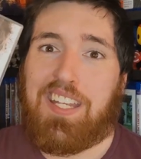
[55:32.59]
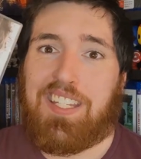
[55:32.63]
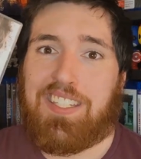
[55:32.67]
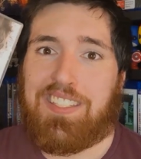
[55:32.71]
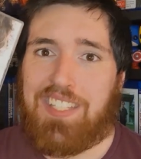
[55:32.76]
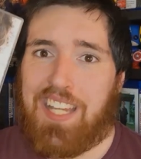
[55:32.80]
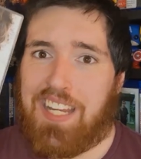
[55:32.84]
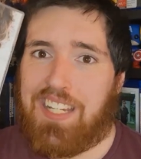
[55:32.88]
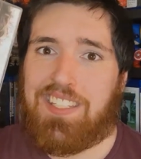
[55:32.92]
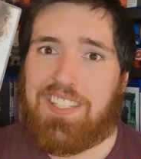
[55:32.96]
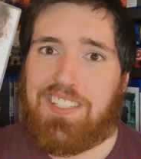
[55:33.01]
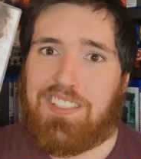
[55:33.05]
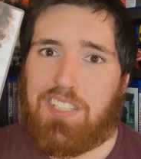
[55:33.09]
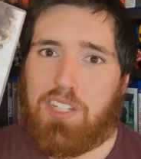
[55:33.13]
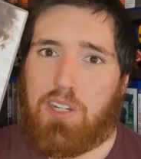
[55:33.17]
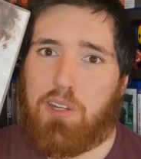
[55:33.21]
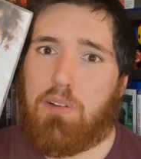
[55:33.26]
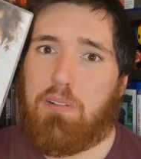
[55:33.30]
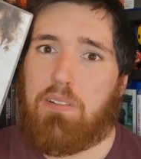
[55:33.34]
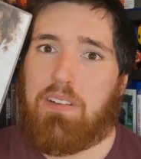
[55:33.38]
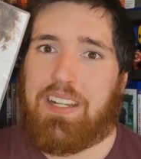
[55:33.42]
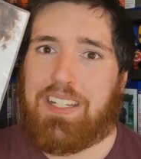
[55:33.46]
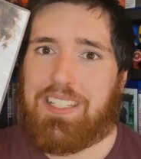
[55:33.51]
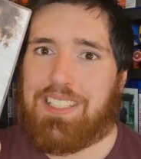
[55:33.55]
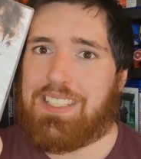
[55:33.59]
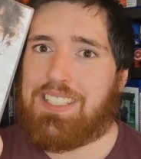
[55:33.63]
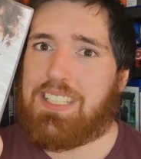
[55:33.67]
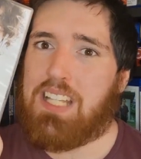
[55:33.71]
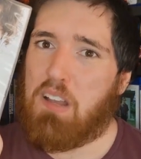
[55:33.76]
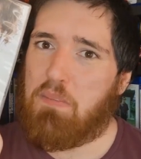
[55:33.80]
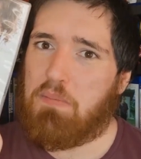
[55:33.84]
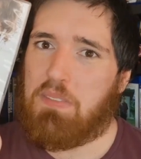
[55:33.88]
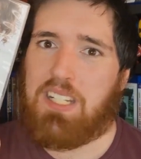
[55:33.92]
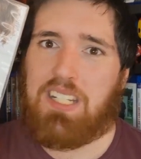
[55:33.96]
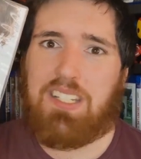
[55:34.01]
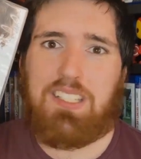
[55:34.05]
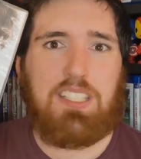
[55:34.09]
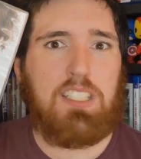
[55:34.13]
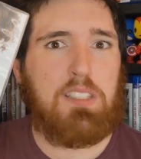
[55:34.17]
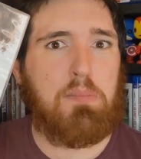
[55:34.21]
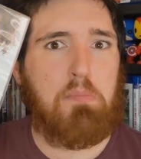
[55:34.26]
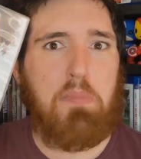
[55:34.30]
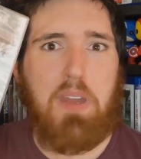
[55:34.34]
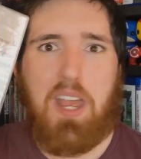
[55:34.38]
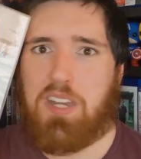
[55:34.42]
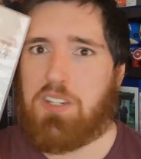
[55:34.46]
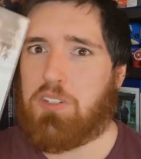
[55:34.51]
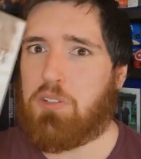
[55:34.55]
Season 2 is something
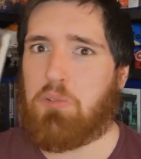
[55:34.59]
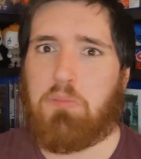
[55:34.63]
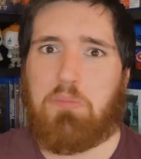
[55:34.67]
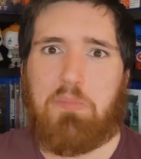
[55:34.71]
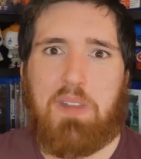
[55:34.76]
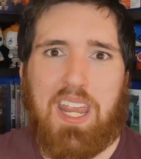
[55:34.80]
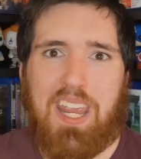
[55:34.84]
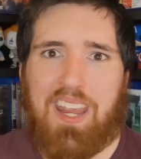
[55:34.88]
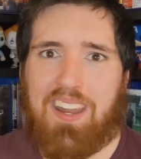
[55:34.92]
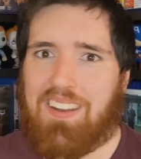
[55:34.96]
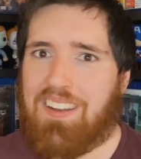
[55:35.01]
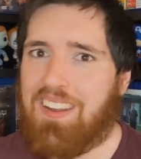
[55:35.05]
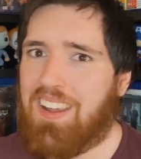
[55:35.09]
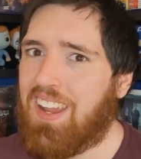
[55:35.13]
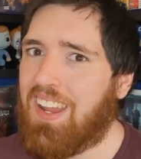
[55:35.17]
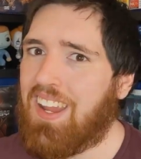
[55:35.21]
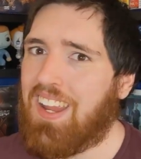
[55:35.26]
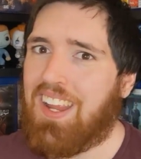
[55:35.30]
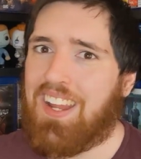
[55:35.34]
special, man.